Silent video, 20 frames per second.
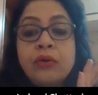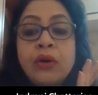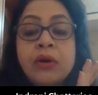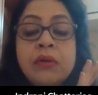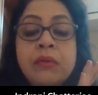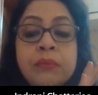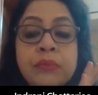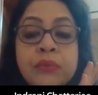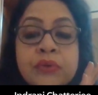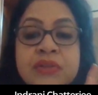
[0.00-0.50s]

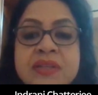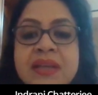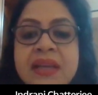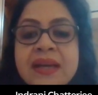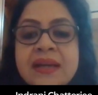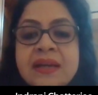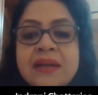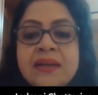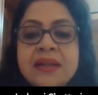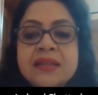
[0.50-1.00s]
almost
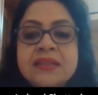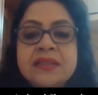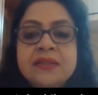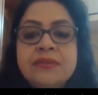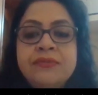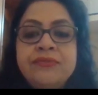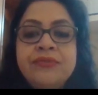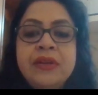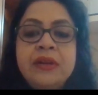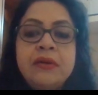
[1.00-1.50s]
get a touch
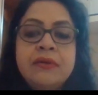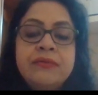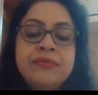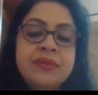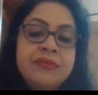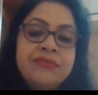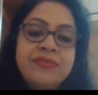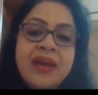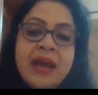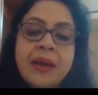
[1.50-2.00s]
and feel of
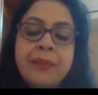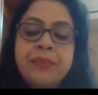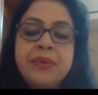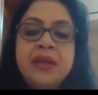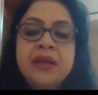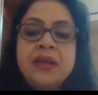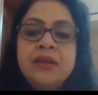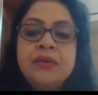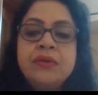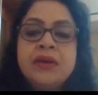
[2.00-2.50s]
the
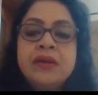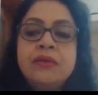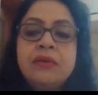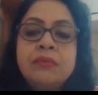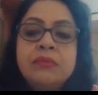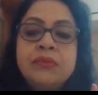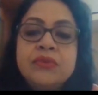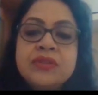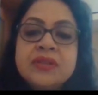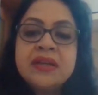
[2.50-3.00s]
fabric. You can
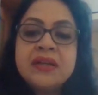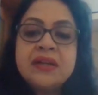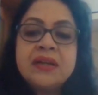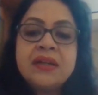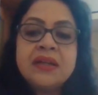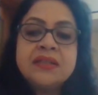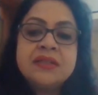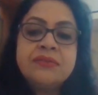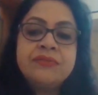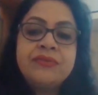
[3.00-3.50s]
almost get a
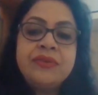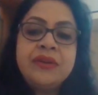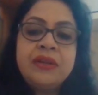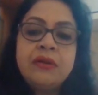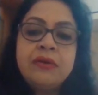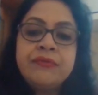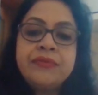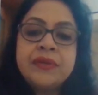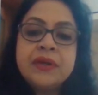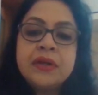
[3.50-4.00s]
touch and
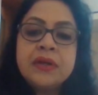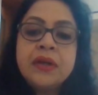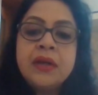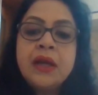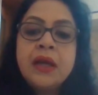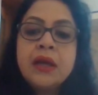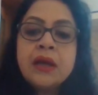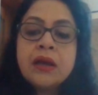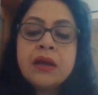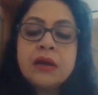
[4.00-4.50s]
feel of the
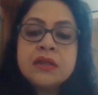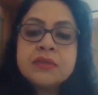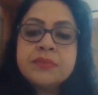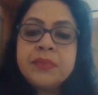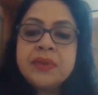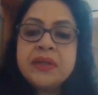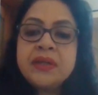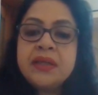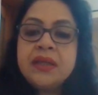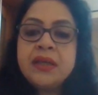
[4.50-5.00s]

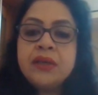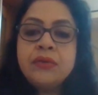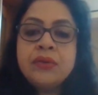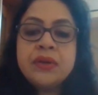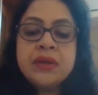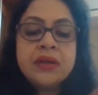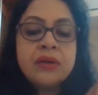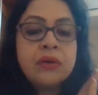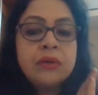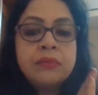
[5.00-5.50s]
cosmetic. You
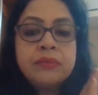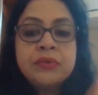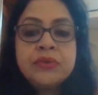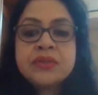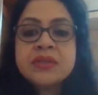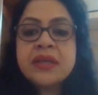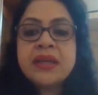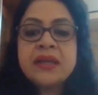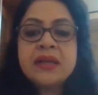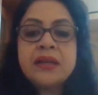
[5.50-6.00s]
can
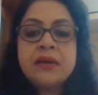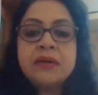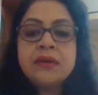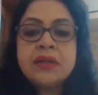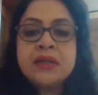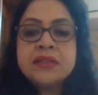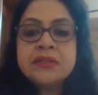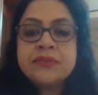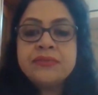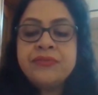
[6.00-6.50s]
almost get a
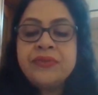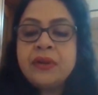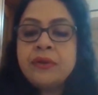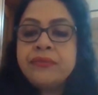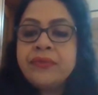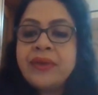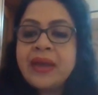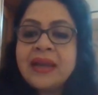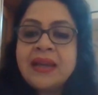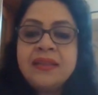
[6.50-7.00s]
touch and feel
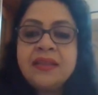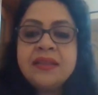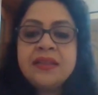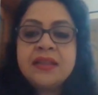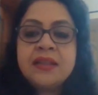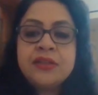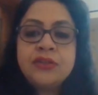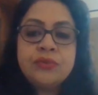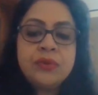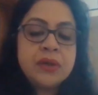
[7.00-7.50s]
of anything
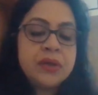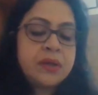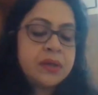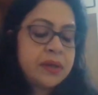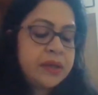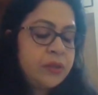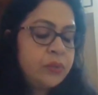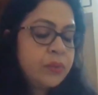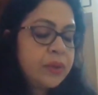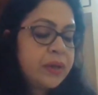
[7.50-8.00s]
that you are
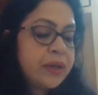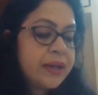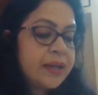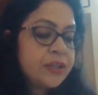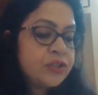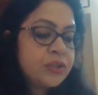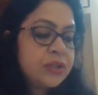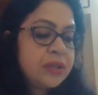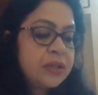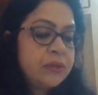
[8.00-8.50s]

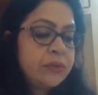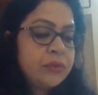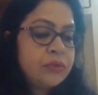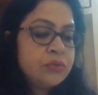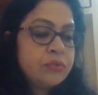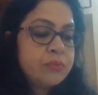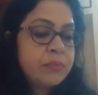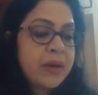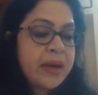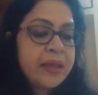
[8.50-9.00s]
actually going
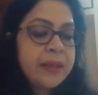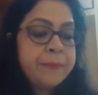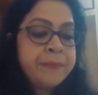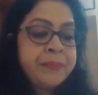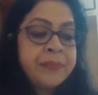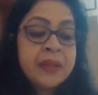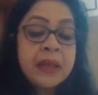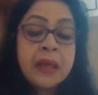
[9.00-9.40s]
to buy.